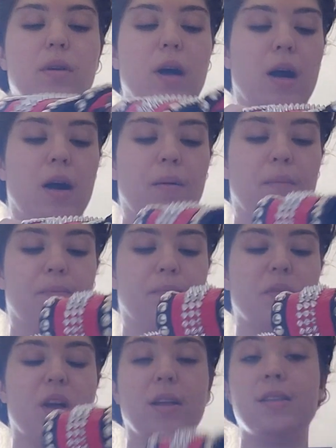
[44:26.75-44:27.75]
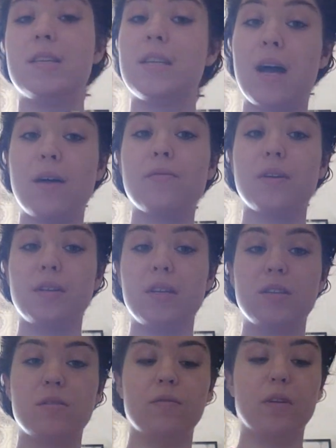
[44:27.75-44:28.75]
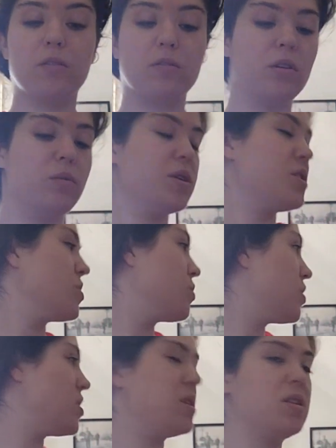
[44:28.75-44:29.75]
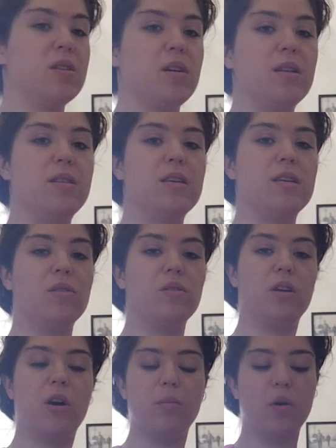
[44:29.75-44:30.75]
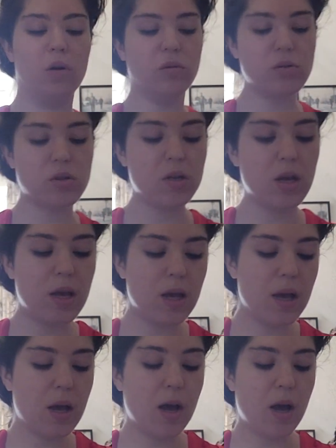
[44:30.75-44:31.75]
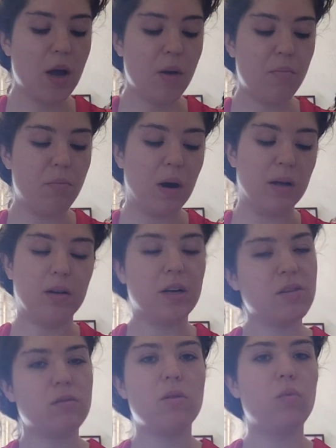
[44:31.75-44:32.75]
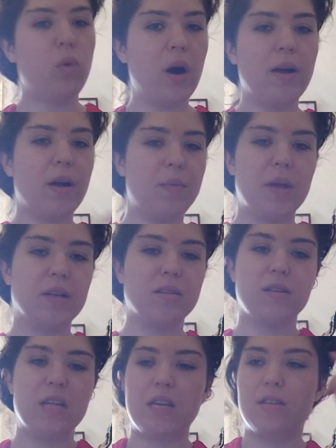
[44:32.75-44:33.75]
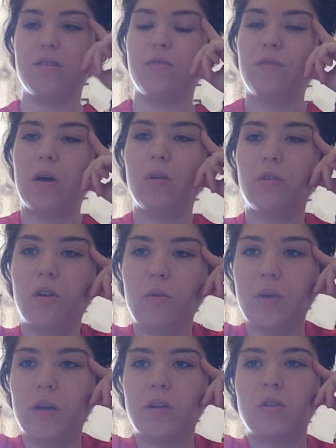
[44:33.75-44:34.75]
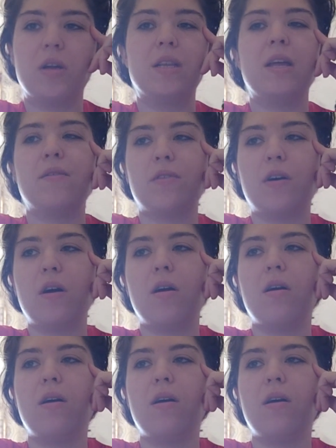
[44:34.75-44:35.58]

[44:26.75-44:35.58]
I did have adhesive Velcro, which is what's inside this on the armholes, but I don't know why I picked adhesive Velcro, because I never